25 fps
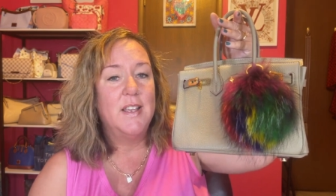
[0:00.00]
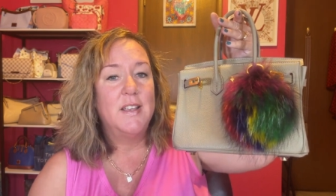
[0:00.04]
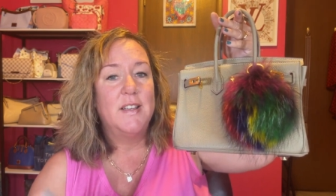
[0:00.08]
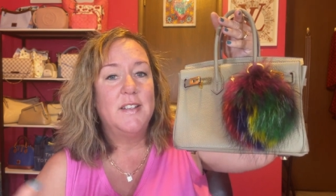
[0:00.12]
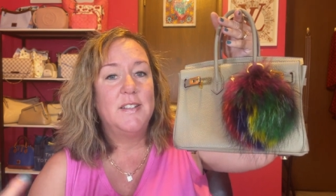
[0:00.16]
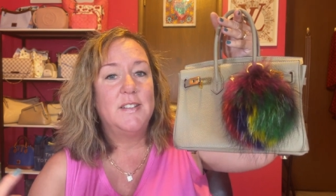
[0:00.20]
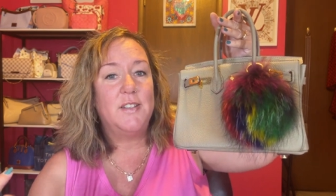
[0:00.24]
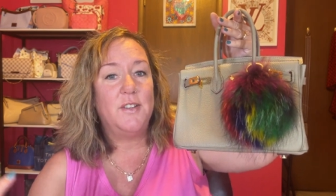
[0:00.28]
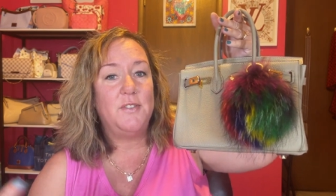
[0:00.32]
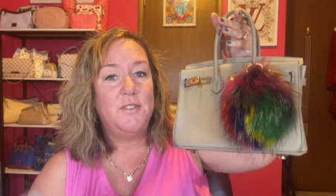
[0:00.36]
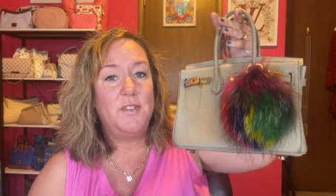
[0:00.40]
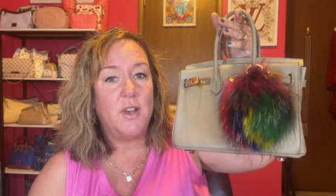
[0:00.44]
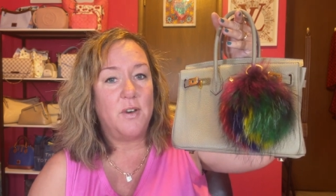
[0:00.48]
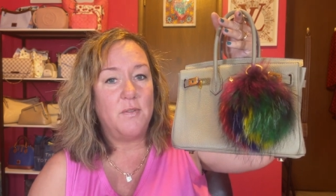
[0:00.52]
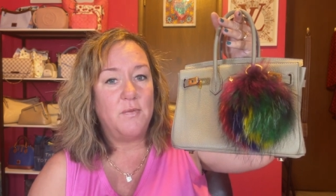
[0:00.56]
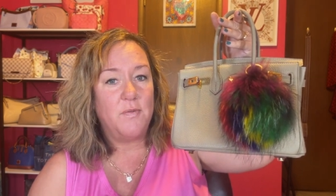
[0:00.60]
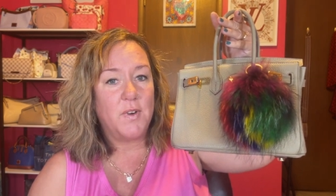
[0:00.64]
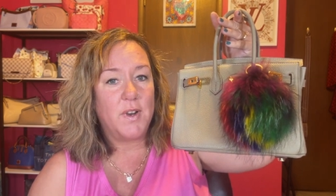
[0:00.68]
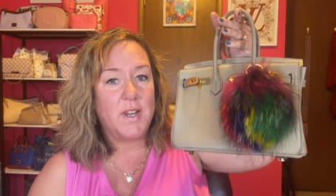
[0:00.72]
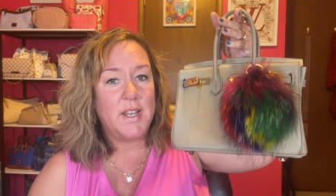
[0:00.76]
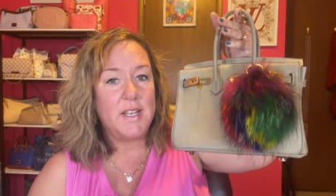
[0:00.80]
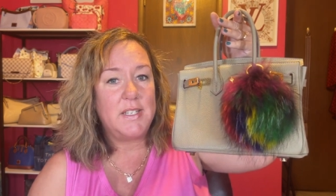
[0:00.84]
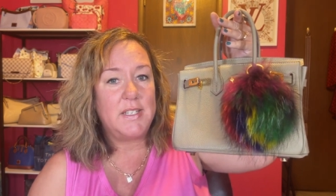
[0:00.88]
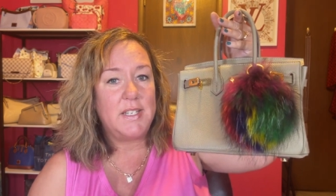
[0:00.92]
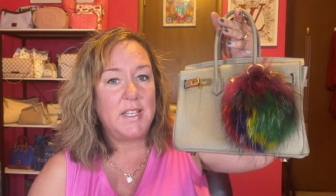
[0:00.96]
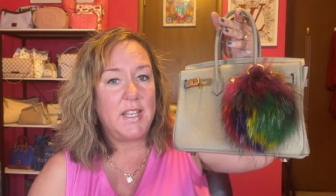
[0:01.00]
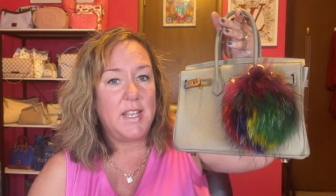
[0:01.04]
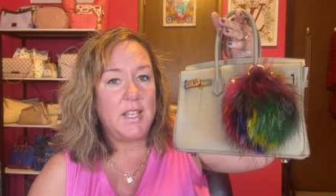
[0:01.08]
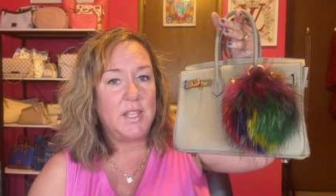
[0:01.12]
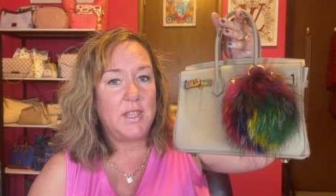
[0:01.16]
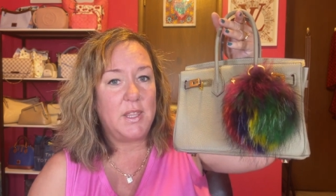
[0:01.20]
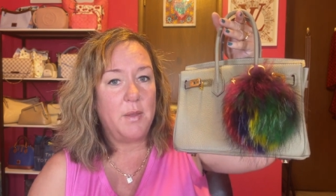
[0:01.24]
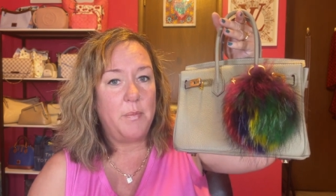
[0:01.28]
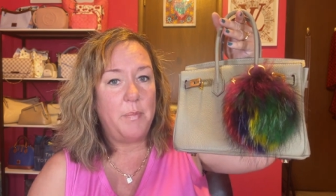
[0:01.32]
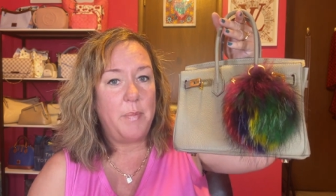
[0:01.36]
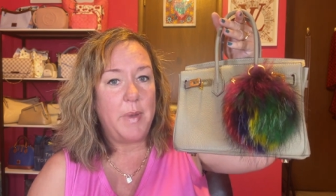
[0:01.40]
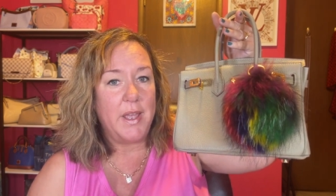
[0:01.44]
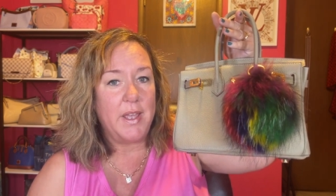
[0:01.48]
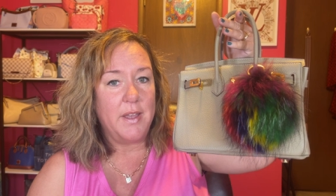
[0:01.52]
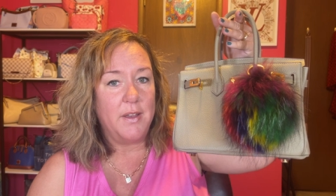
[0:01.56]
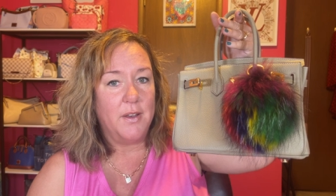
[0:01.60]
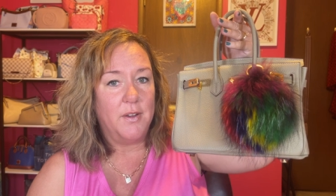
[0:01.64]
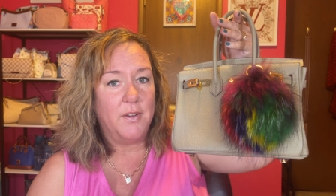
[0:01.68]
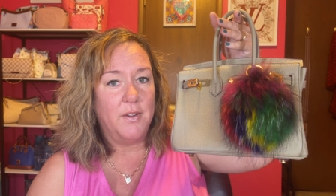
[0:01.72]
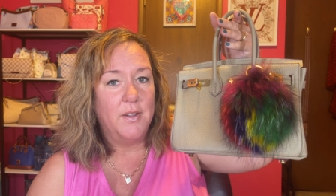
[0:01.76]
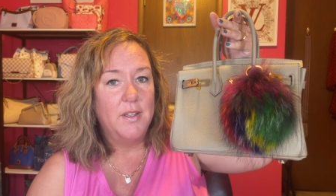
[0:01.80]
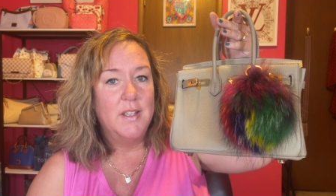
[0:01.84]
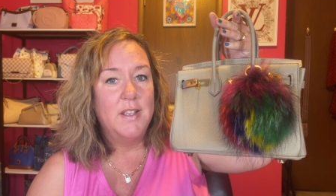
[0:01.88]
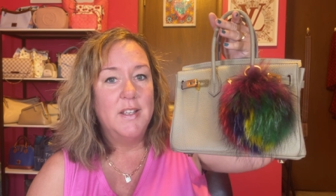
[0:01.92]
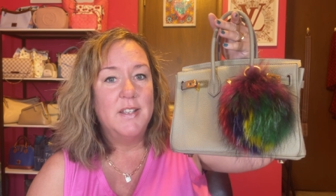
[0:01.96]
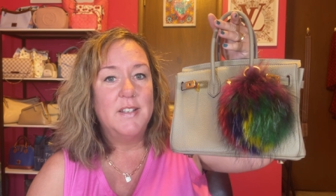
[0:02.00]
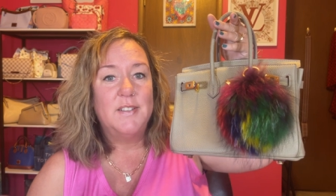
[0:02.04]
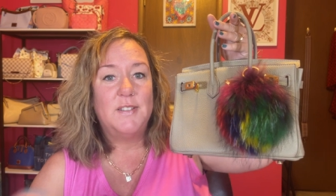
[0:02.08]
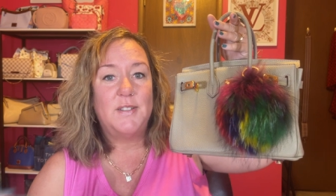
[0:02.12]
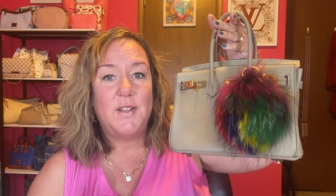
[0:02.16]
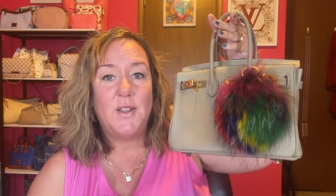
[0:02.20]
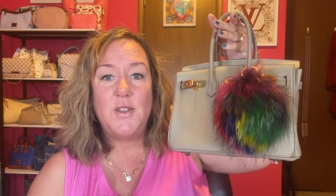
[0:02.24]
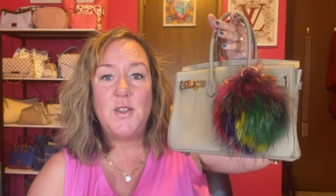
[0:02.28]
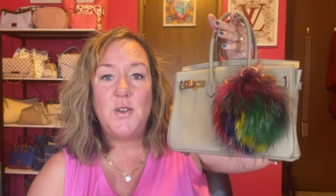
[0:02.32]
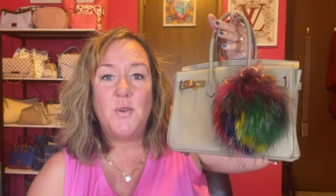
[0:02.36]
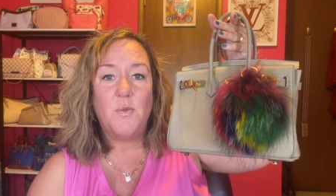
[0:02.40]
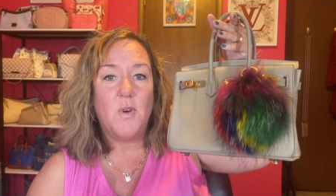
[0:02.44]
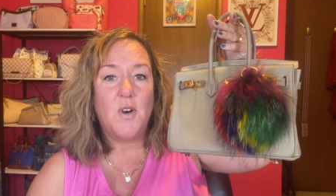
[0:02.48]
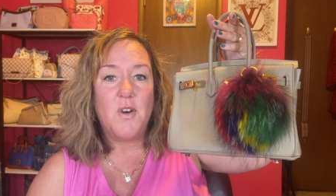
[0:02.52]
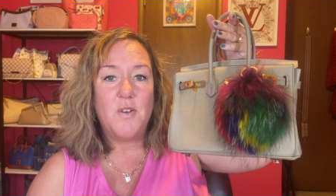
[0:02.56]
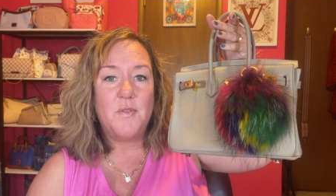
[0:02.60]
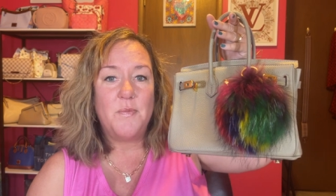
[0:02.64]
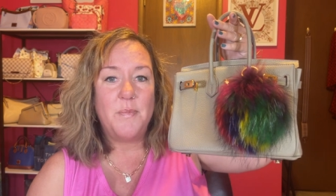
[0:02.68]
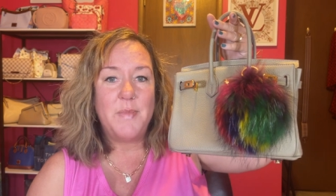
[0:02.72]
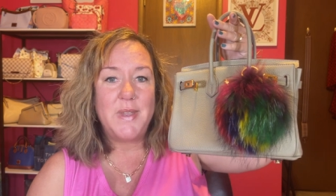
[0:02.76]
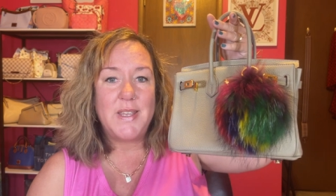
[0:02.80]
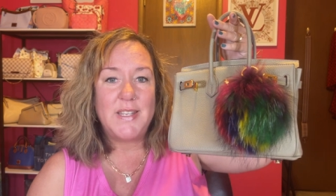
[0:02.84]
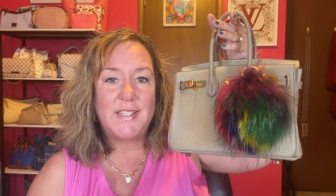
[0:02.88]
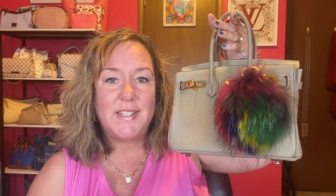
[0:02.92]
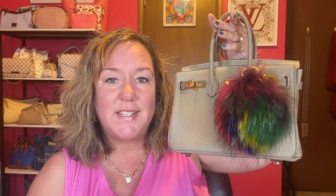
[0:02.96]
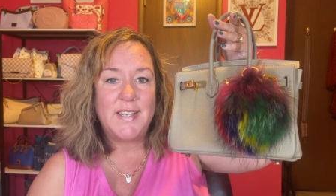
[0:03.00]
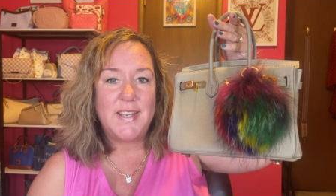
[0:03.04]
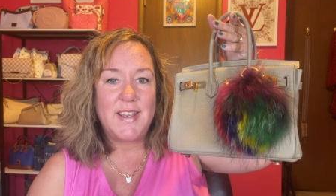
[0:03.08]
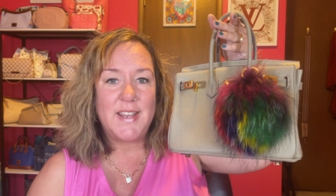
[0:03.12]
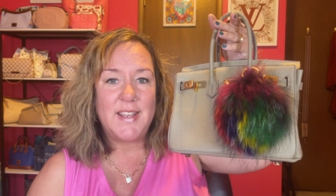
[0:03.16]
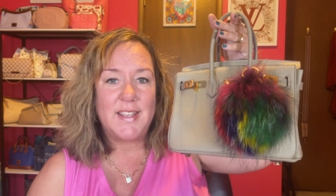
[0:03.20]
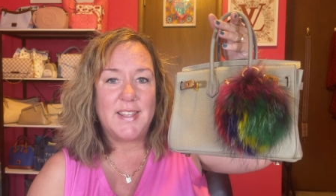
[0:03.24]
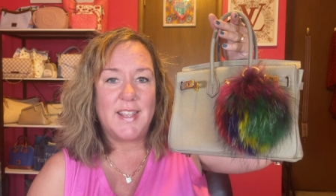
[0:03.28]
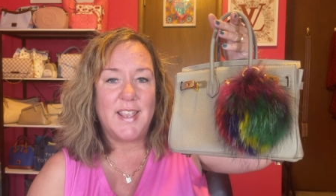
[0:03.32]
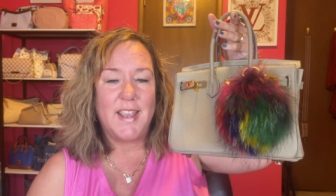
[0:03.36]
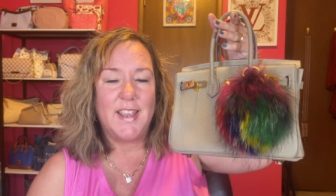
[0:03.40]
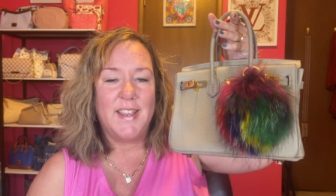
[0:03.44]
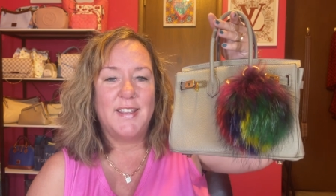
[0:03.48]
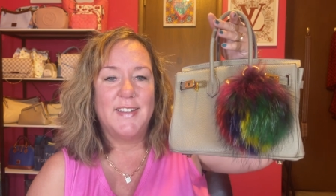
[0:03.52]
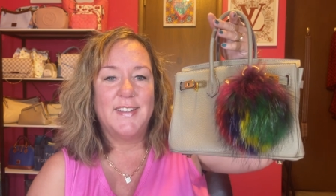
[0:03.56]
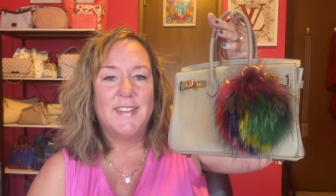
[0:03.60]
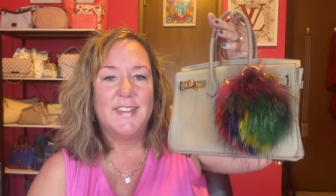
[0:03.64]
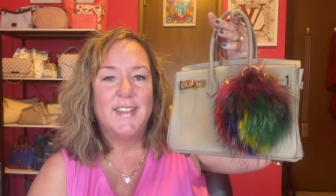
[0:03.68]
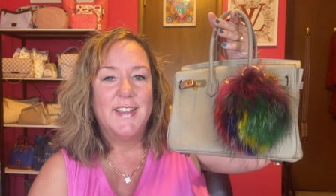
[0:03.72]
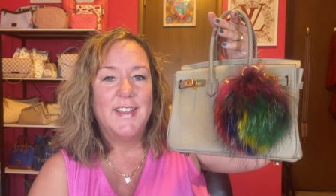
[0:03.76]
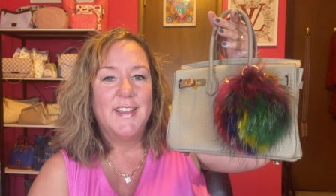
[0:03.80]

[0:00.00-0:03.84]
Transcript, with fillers: So don't forget to hit the bell so you won't miss anything